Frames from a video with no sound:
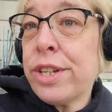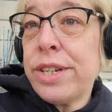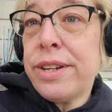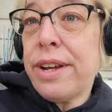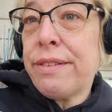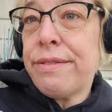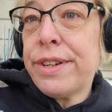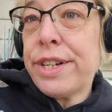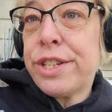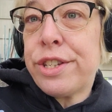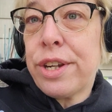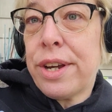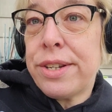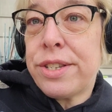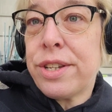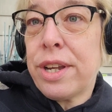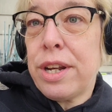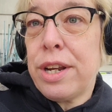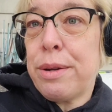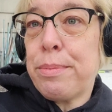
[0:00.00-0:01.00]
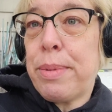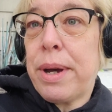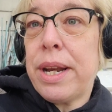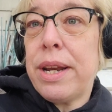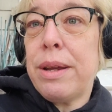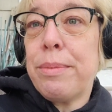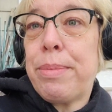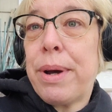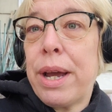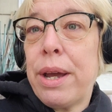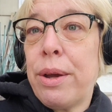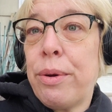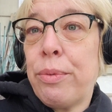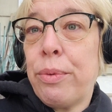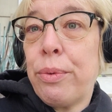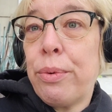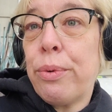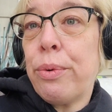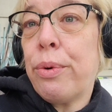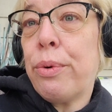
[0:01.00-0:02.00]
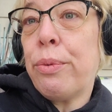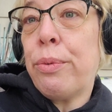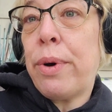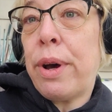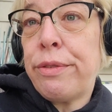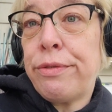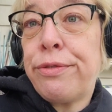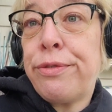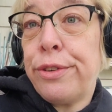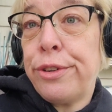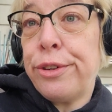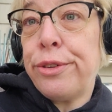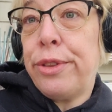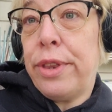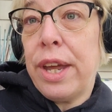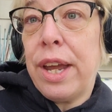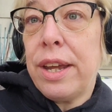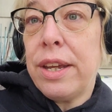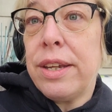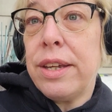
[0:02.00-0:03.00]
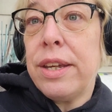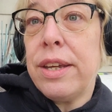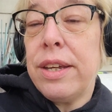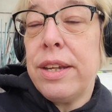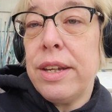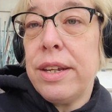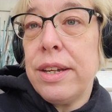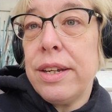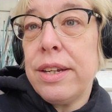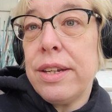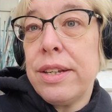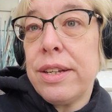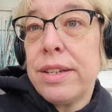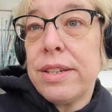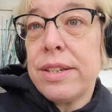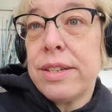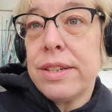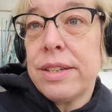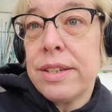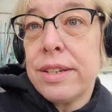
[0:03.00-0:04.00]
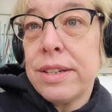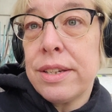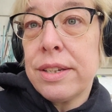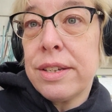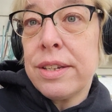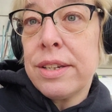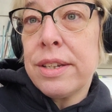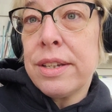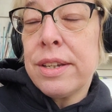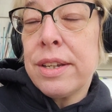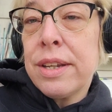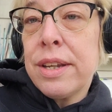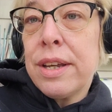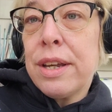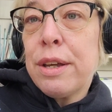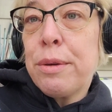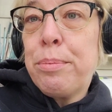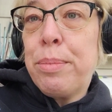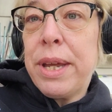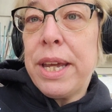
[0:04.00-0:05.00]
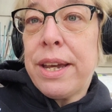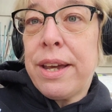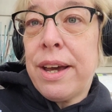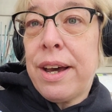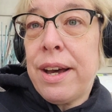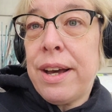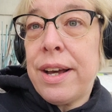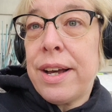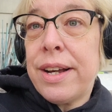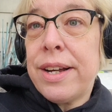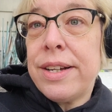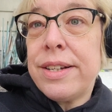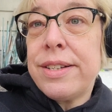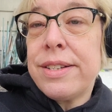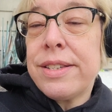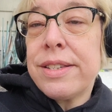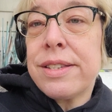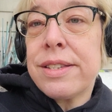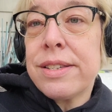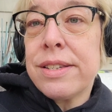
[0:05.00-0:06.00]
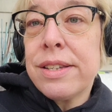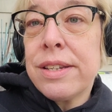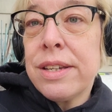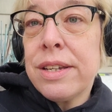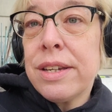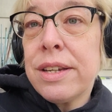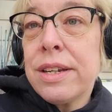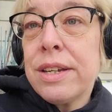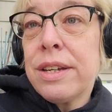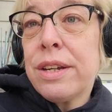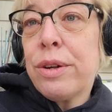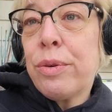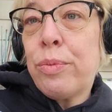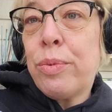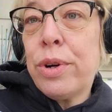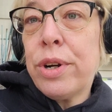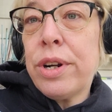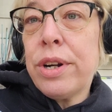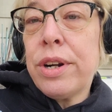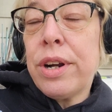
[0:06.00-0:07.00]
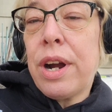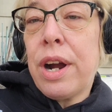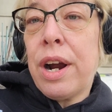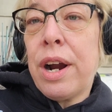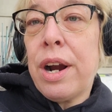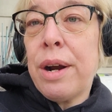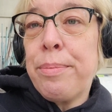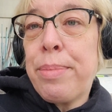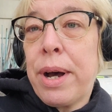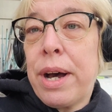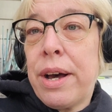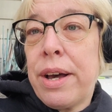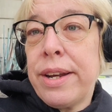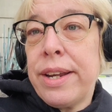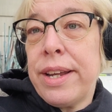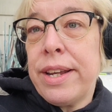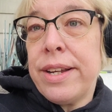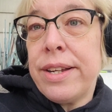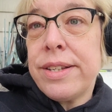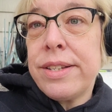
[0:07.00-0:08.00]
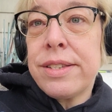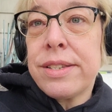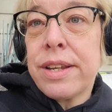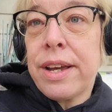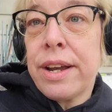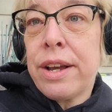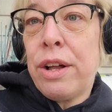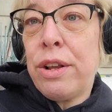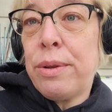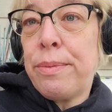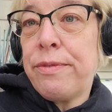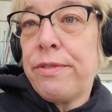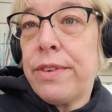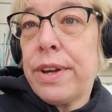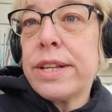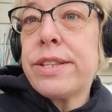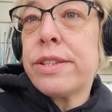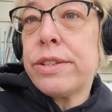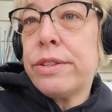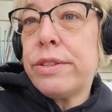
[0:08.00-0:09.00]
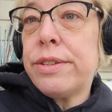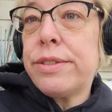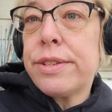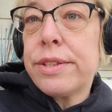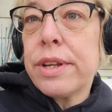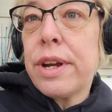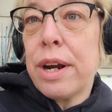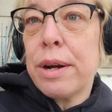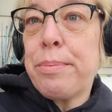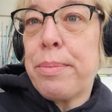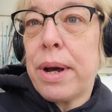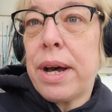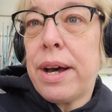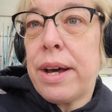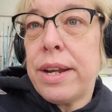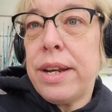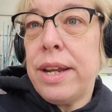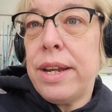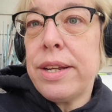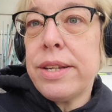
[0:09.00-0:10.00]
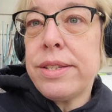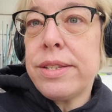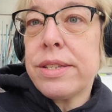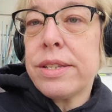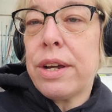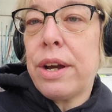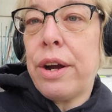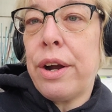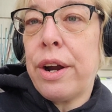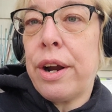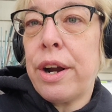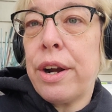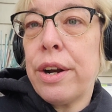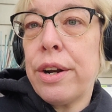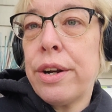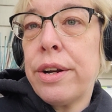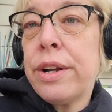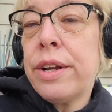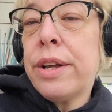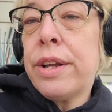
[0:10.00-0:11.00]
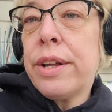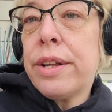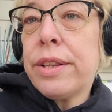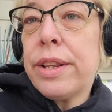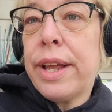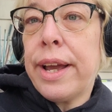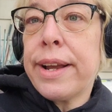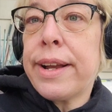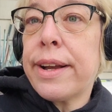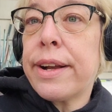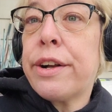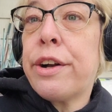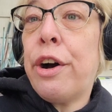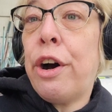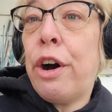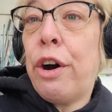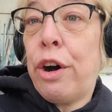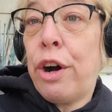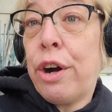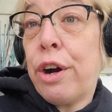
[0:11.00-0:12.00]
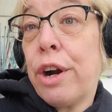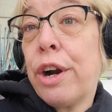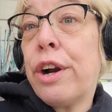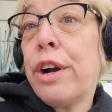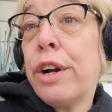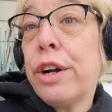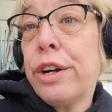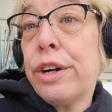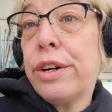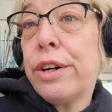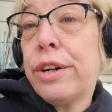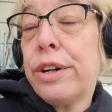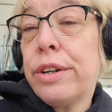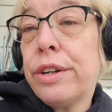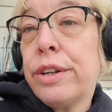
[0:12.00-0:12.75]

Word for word: we should never judge anybody by what food they eat, Because we're, our bodies, I call them vessels, our bodies are like a car.